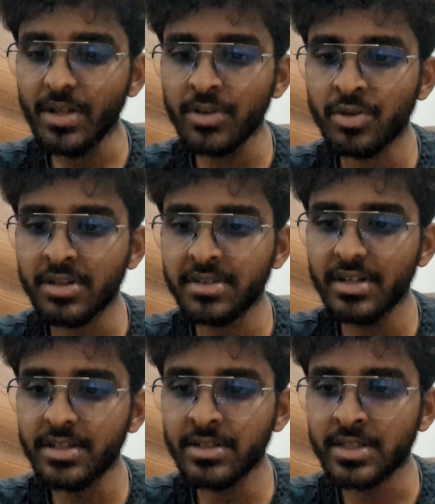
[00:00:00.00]
So the
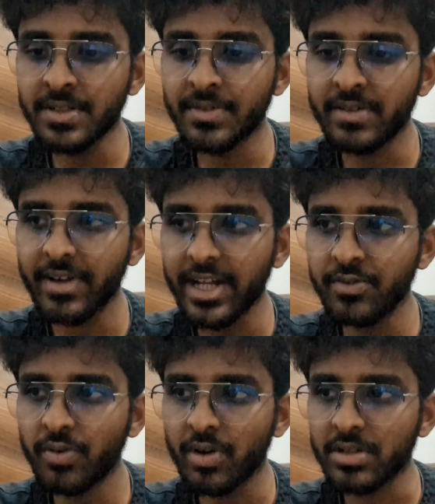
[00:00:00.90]
sender will wait
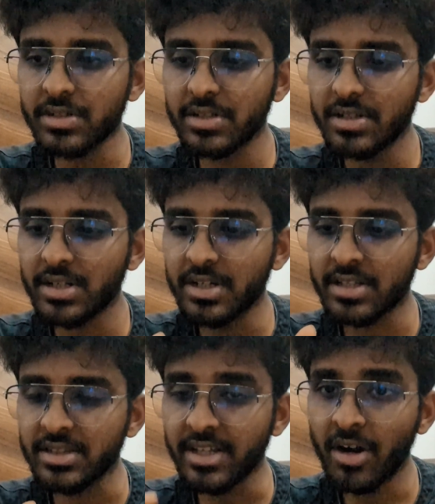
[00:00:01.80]
for
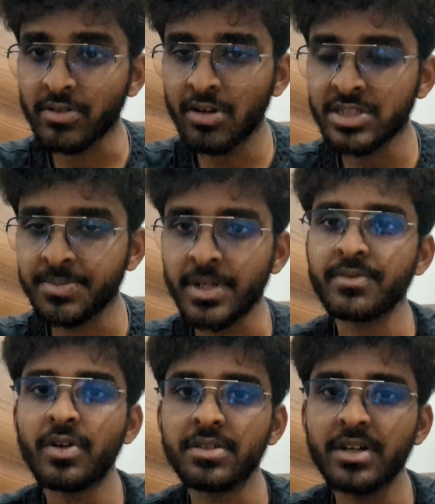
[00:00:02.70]
the acknowledgement
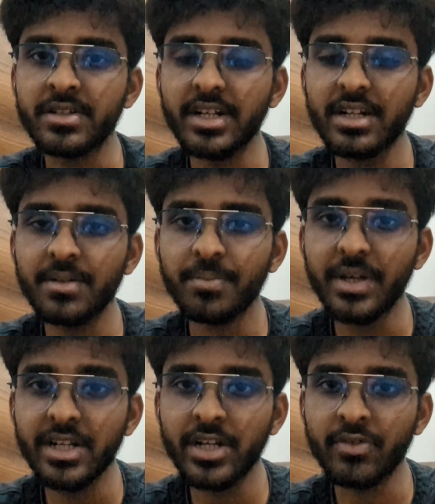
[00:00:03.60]
for a certain
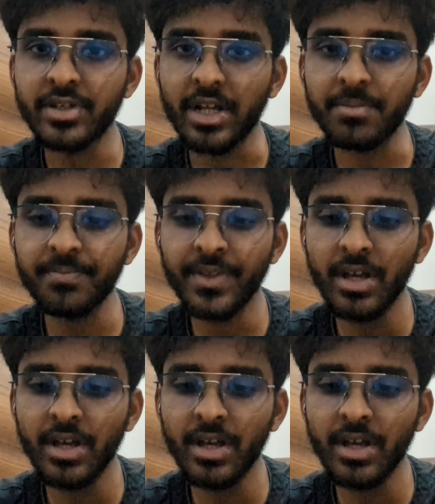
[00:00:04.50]
period of time.